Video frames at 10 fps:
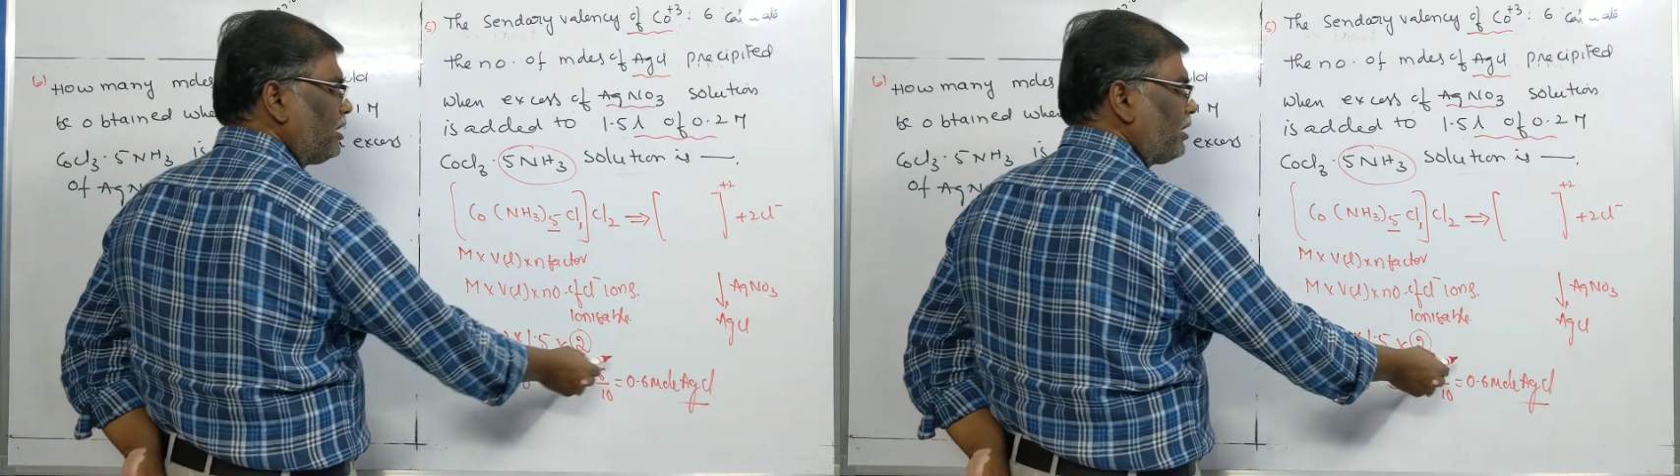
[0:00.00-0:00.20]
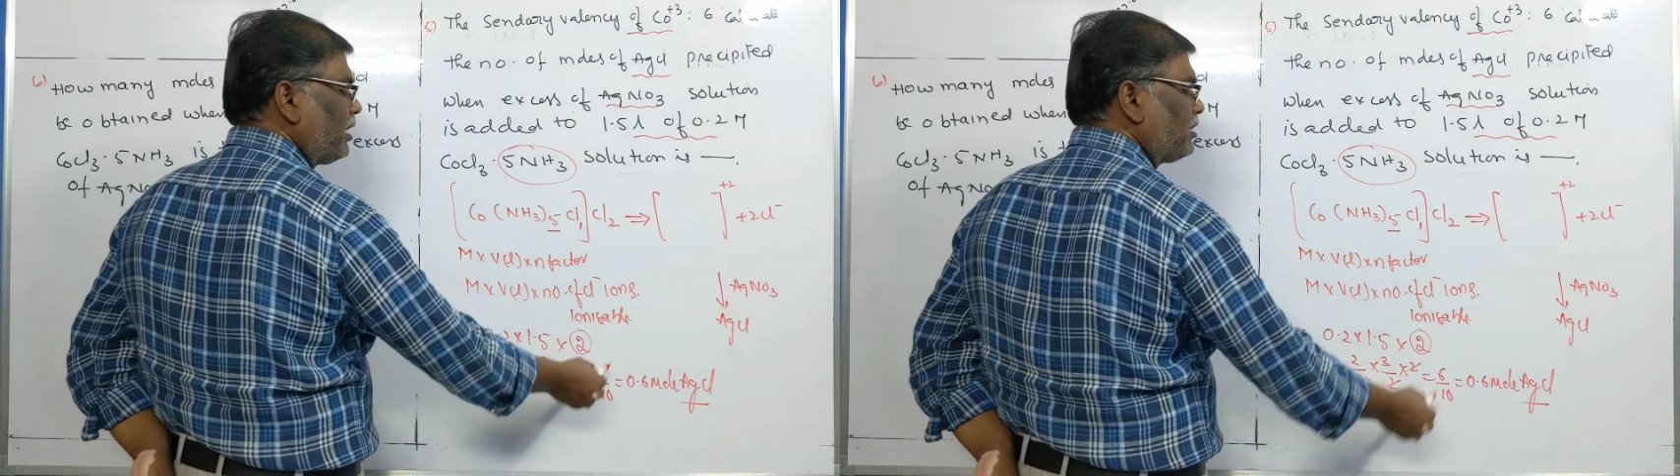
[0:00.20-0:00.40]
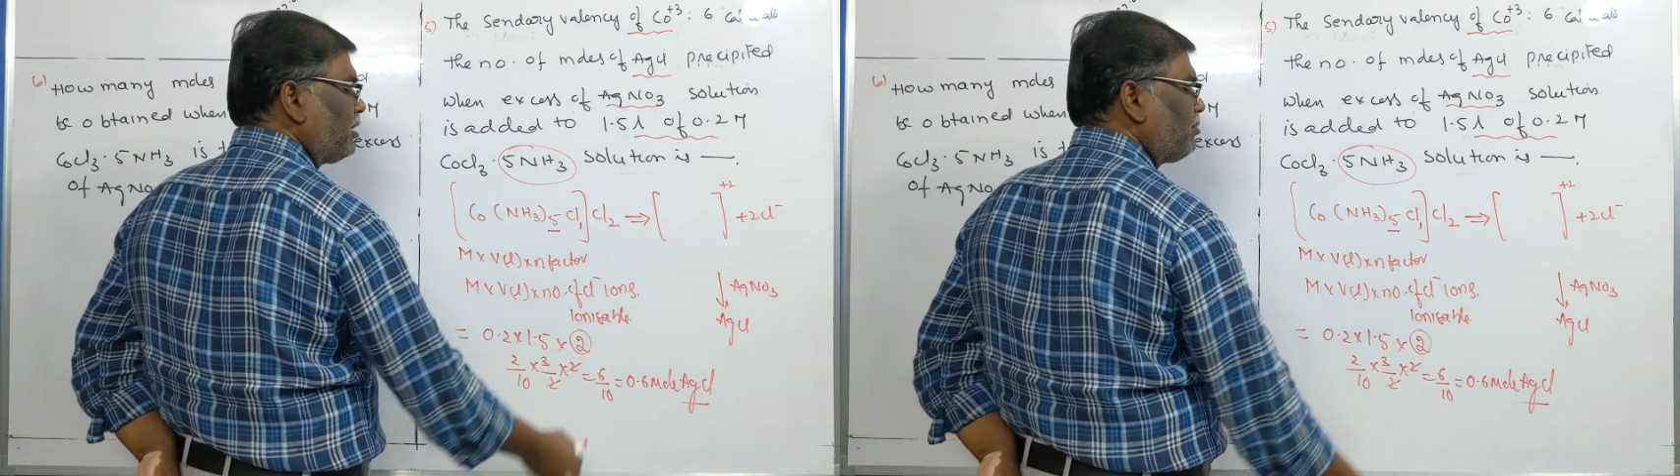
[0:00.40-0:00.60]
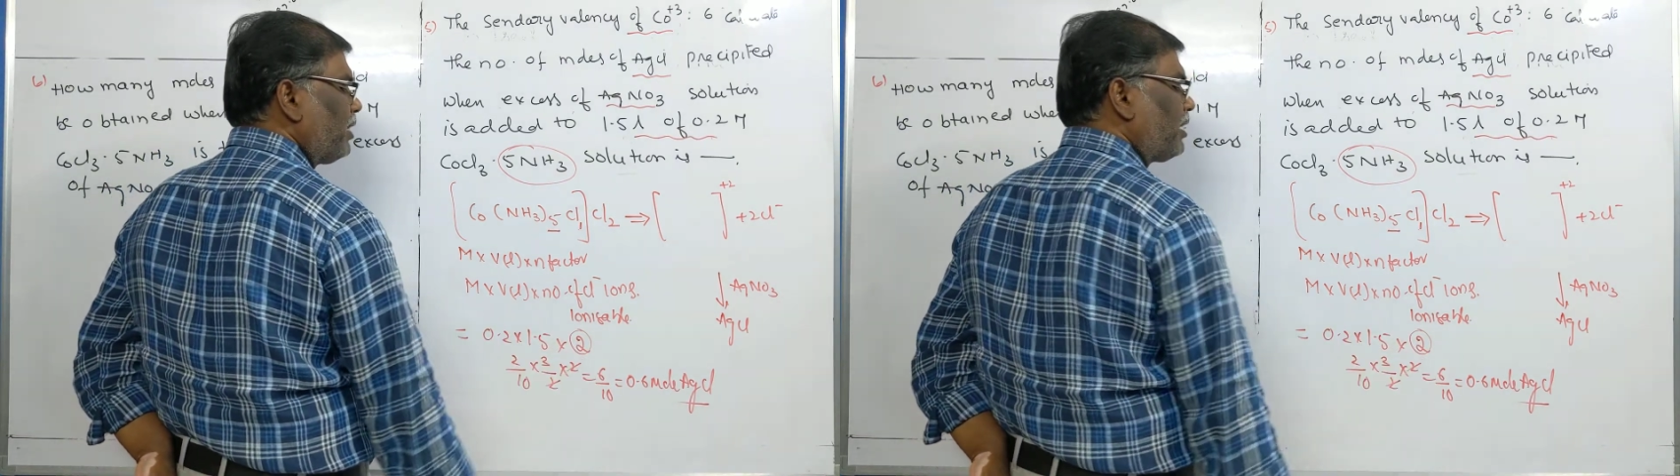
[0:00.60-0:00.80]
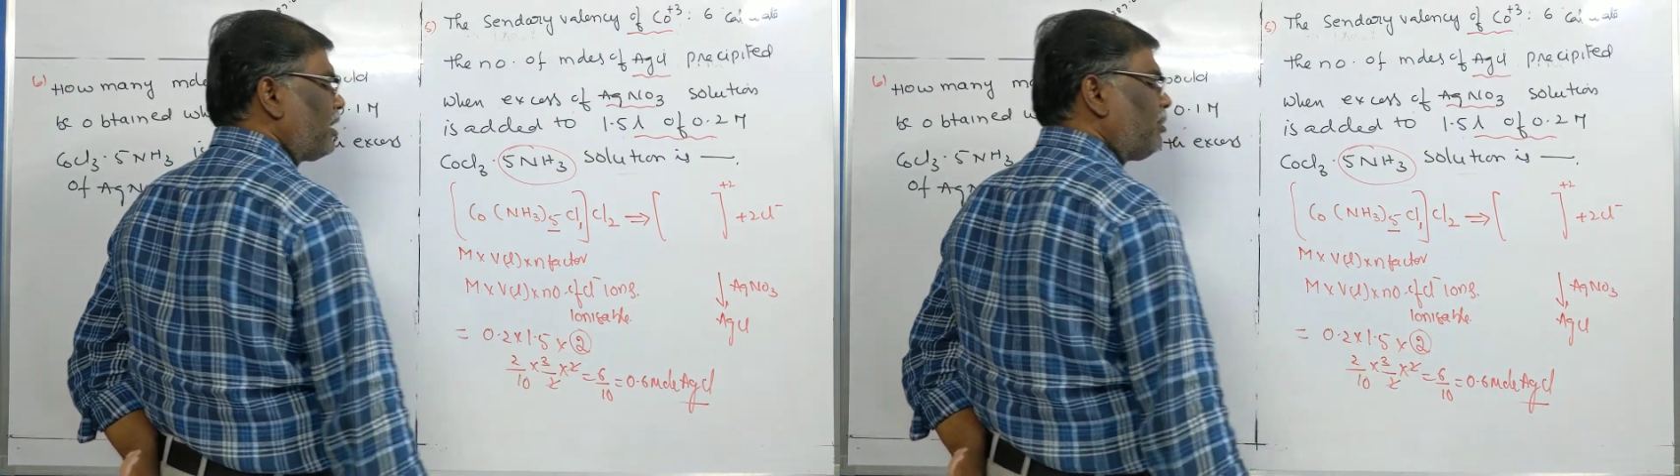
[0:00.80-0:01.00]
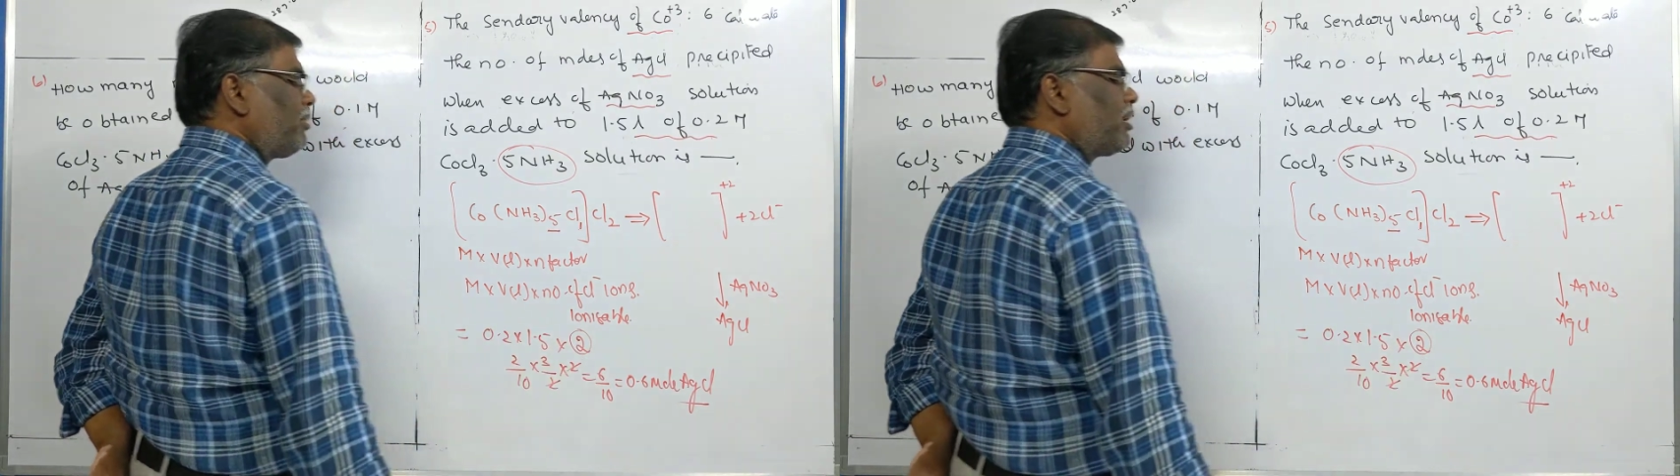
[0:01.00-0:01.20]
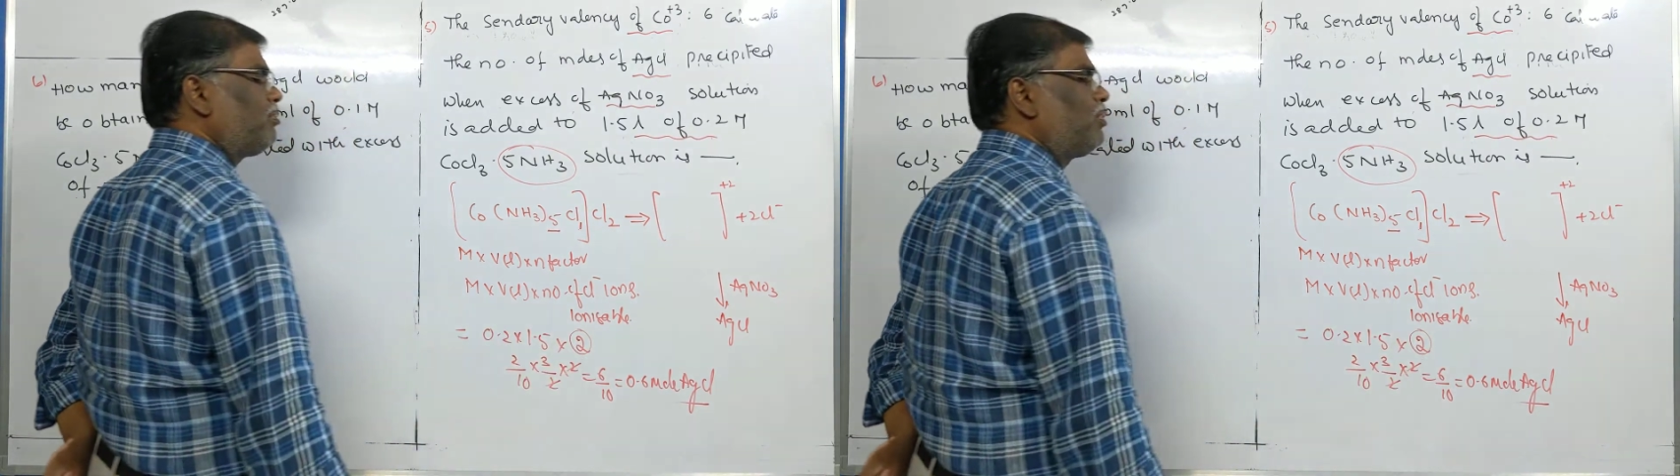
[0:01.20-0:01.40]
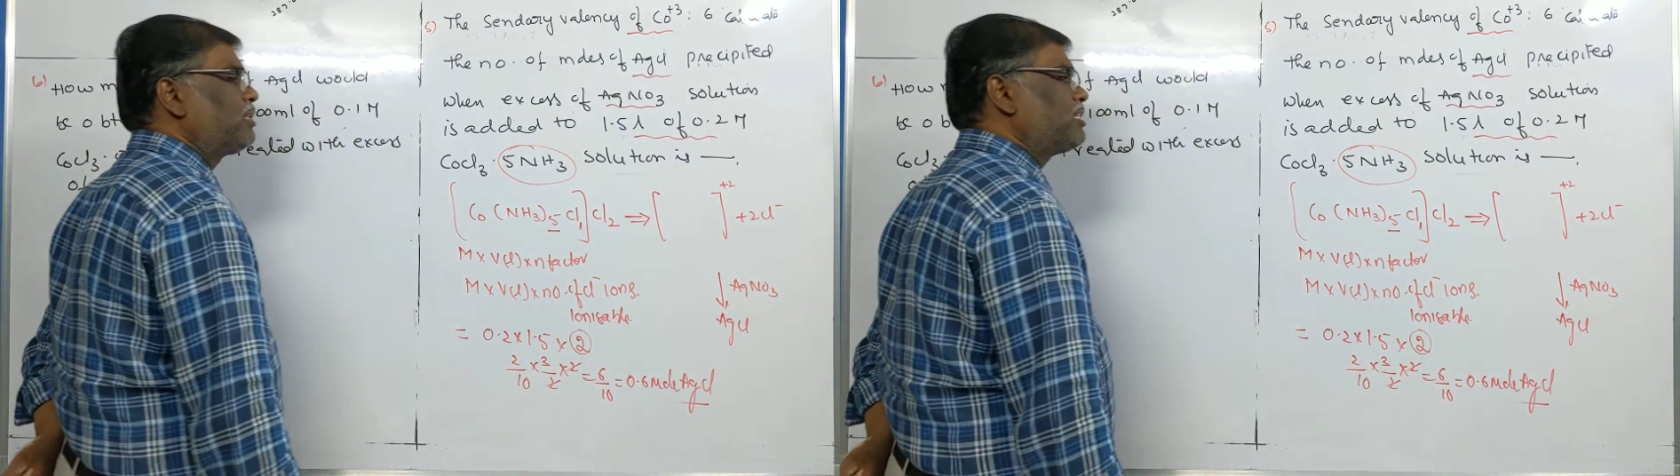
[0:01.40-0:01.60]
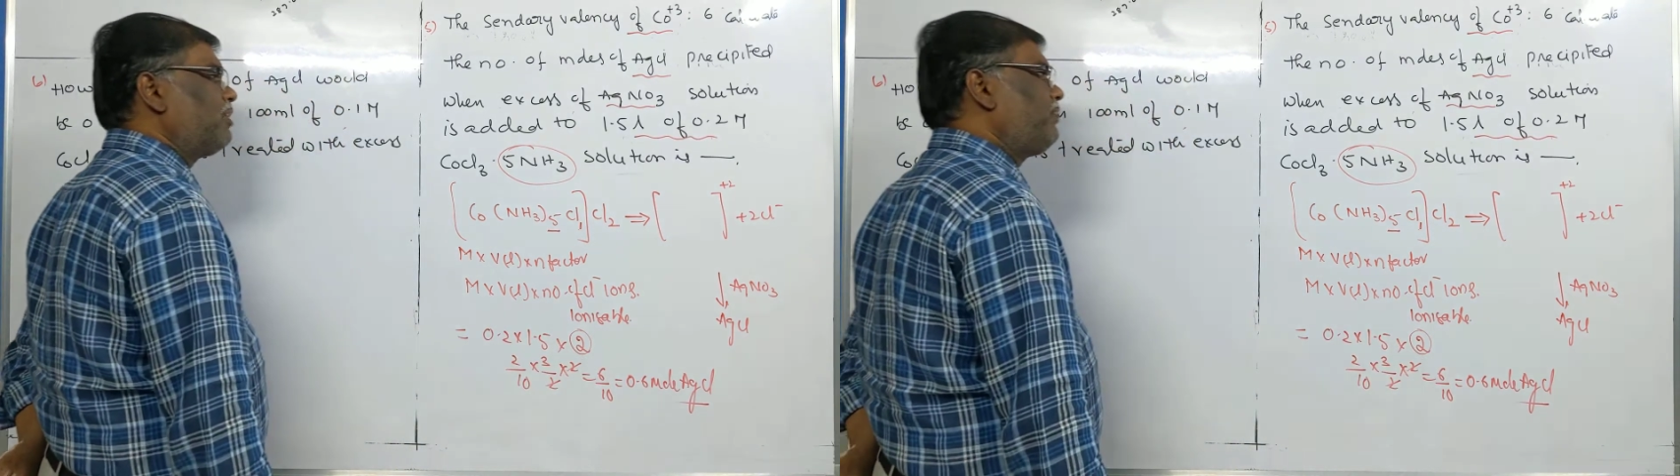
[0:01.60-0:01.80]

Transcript: nothing but number of moles of